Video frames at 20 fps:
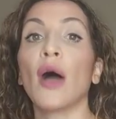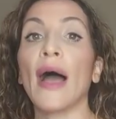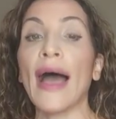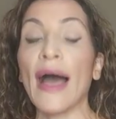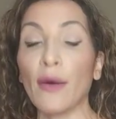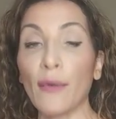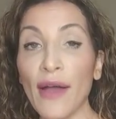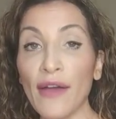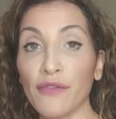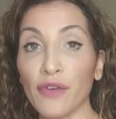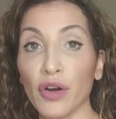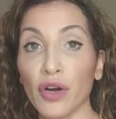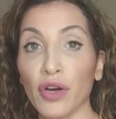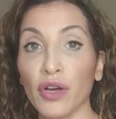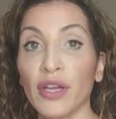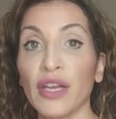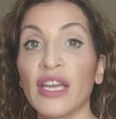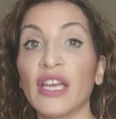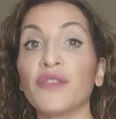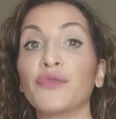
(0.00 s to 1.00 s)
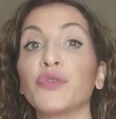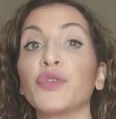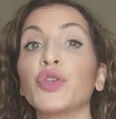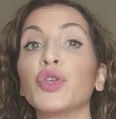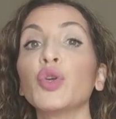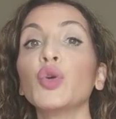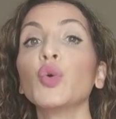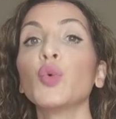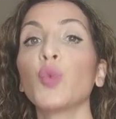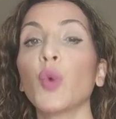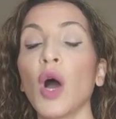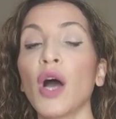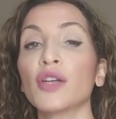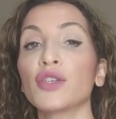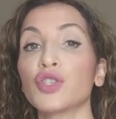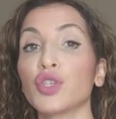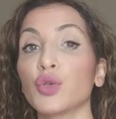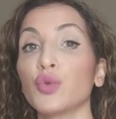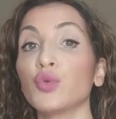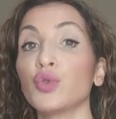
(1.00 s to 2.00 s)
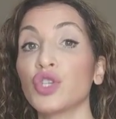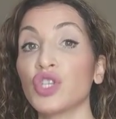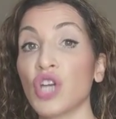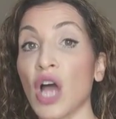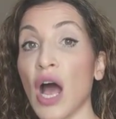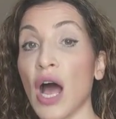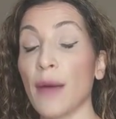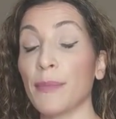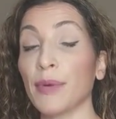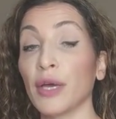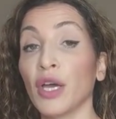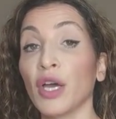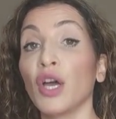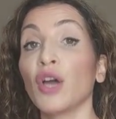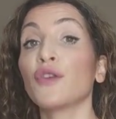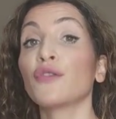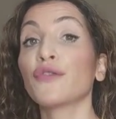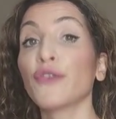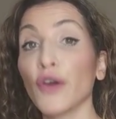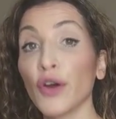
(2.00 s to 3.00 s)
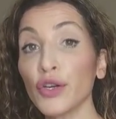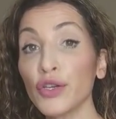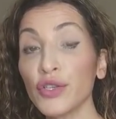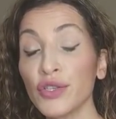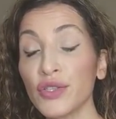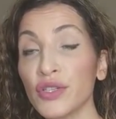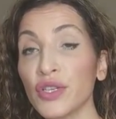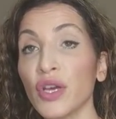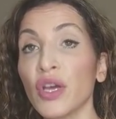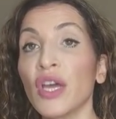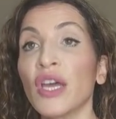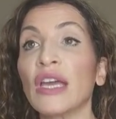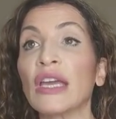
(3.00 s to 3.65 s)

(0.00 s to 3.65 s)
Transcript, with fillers: However, if you want to shop first,